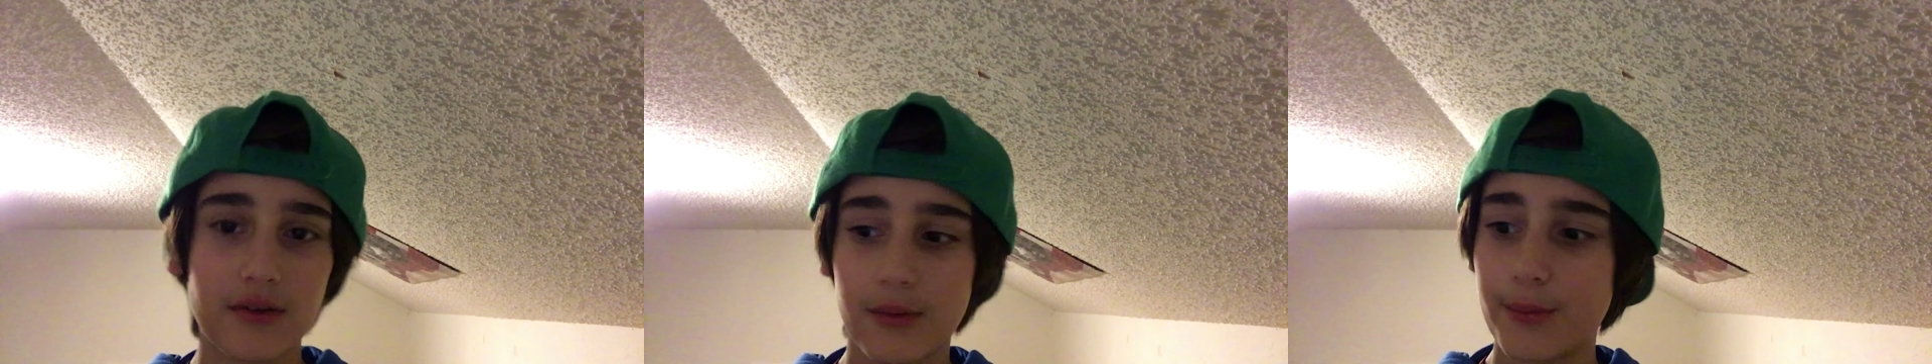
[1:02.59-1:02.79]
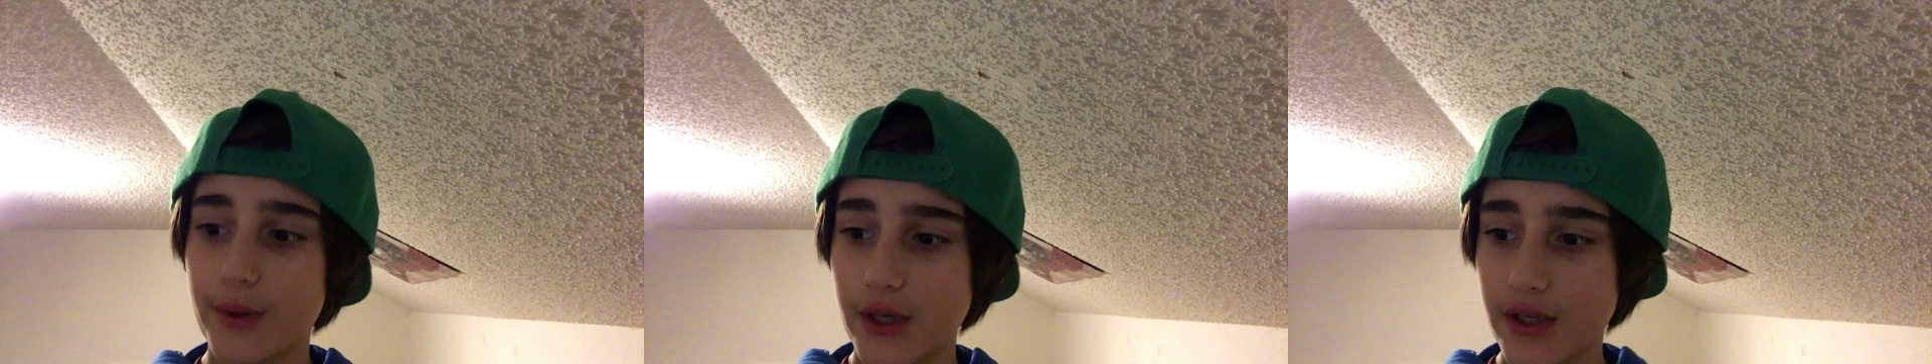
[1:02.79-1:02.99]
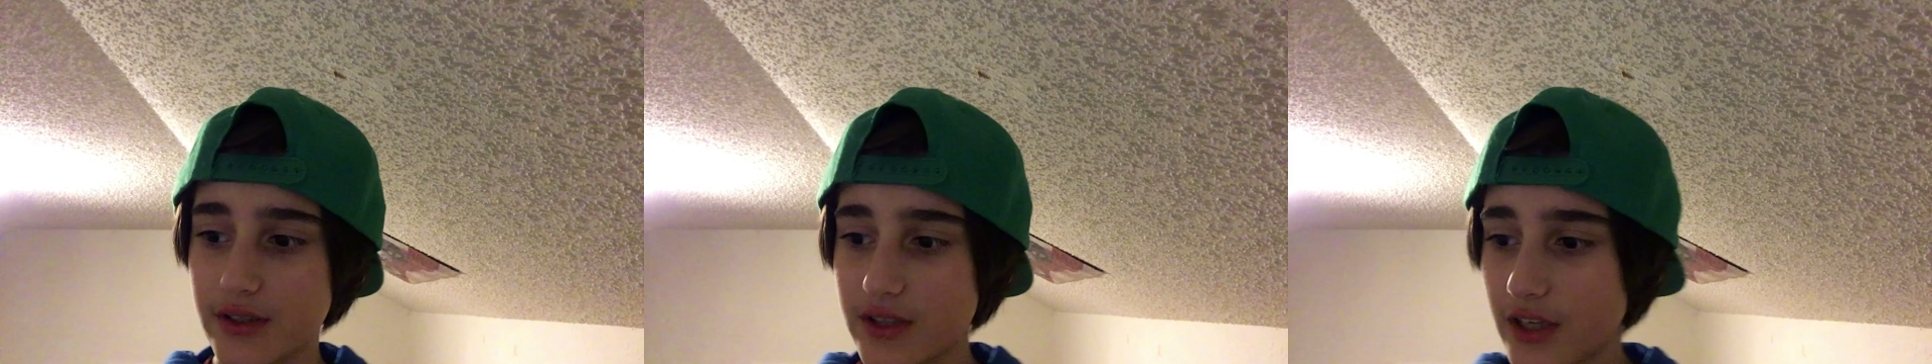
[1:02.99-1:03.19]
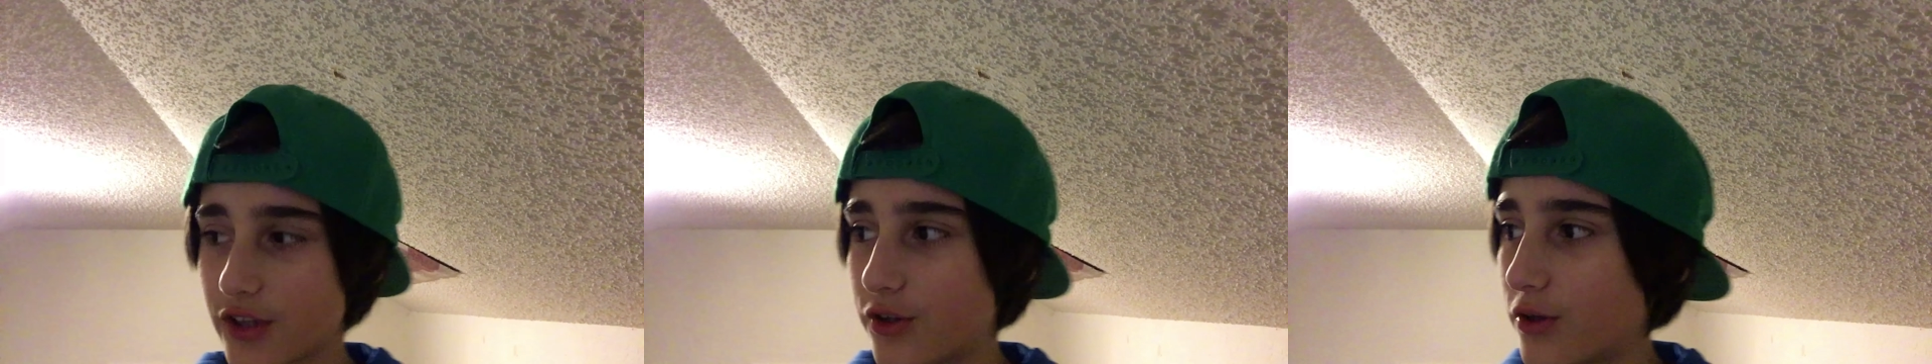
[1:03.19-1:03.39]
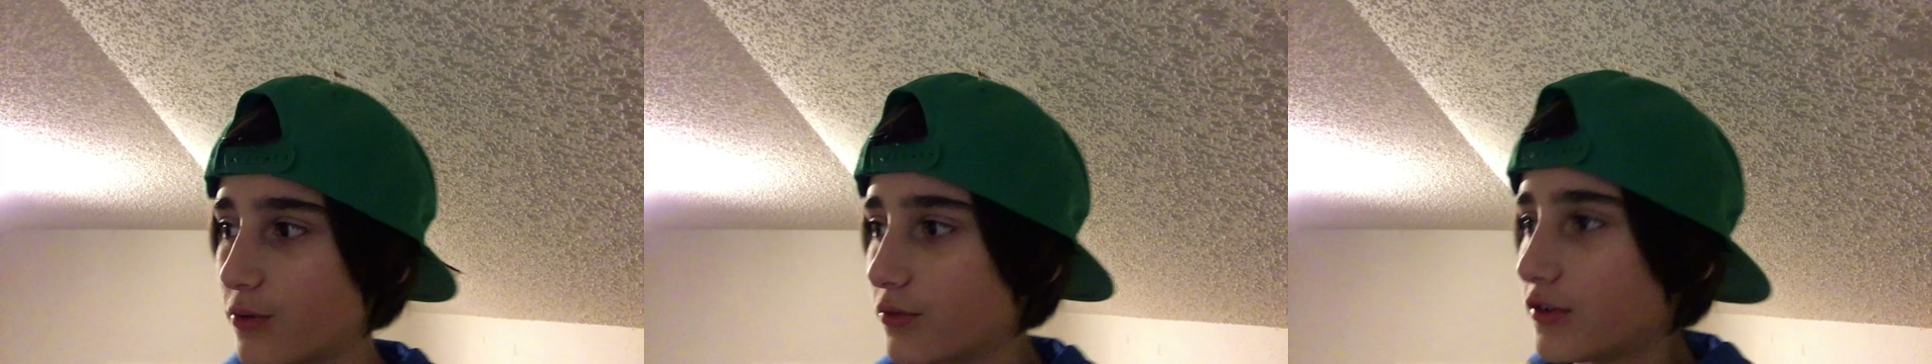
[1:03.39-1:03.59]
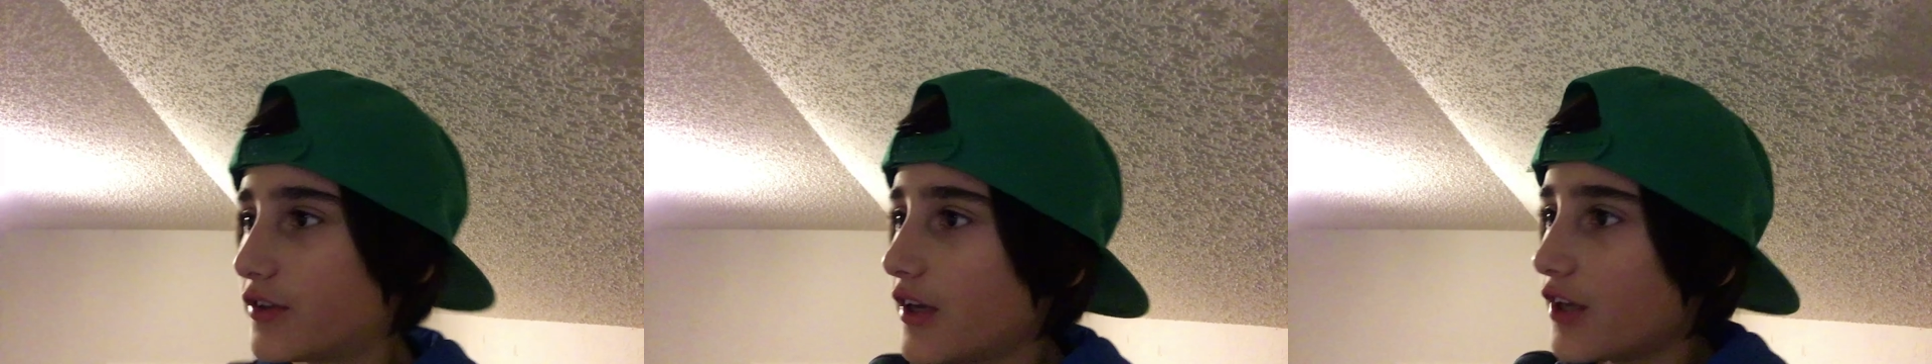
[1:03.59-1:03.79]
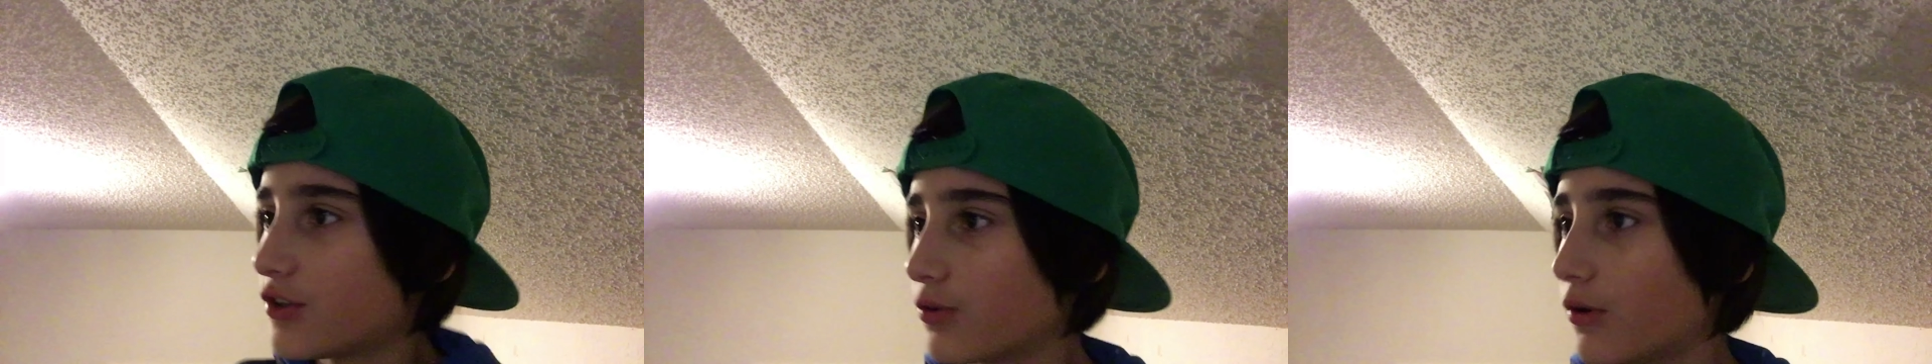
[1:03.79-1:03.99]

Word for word: but it's like day